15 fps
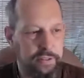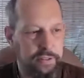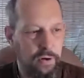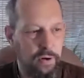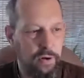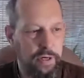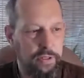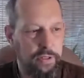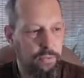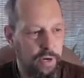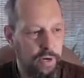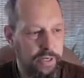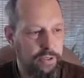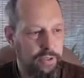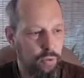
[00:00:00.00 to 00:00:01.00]
or in the
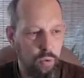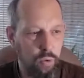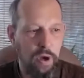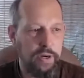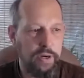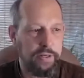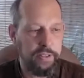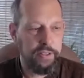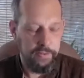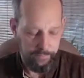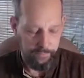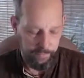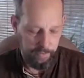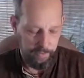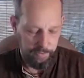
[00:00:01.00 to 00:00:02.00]
right quantity.
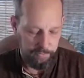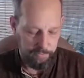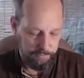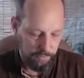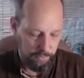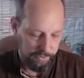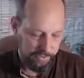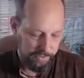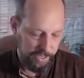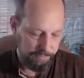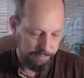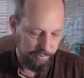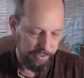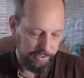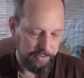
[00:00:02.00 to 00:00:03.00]
For
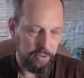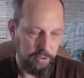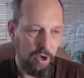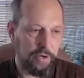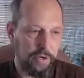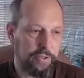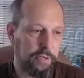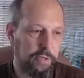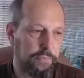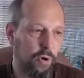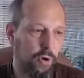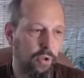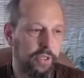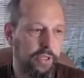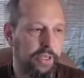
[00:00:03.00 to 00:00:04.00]
example, this long-term
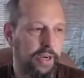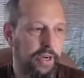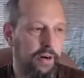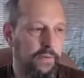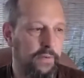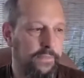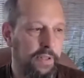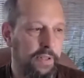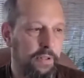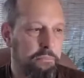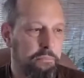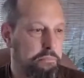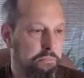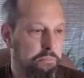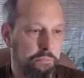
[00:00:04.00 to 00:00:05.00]
colon care,
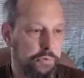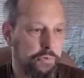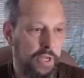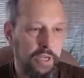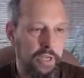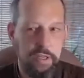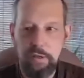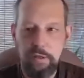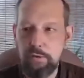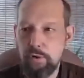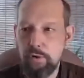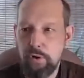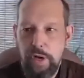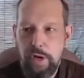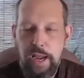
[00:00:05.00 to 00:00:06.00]
say
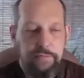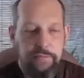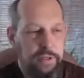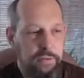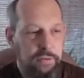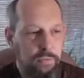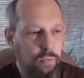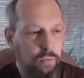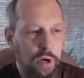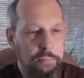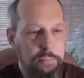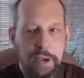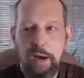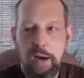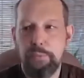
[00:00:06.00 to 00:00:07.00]
you're having 1
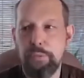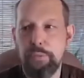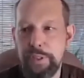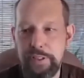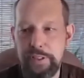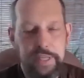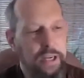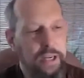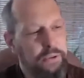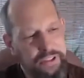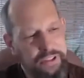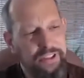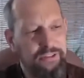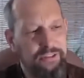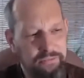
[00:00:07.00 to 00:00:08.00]
bowel movement a day, which
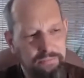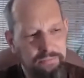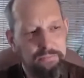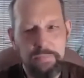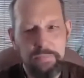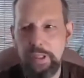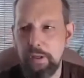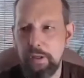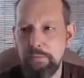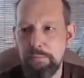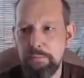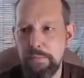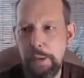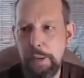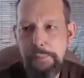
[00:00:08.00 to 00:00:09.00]
is,
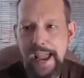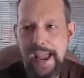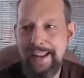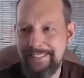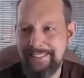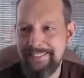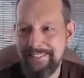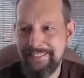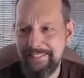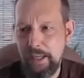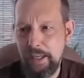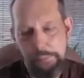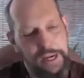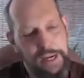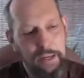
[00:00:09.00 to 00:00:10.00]
not bad,
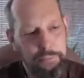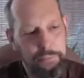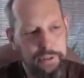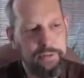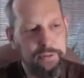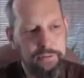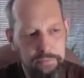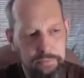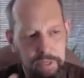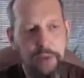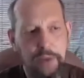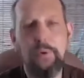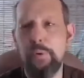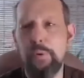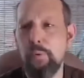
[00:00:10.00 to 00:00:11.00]
but not
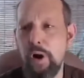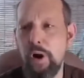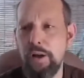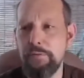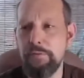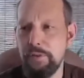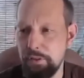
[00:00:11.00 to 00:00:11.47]
what we want.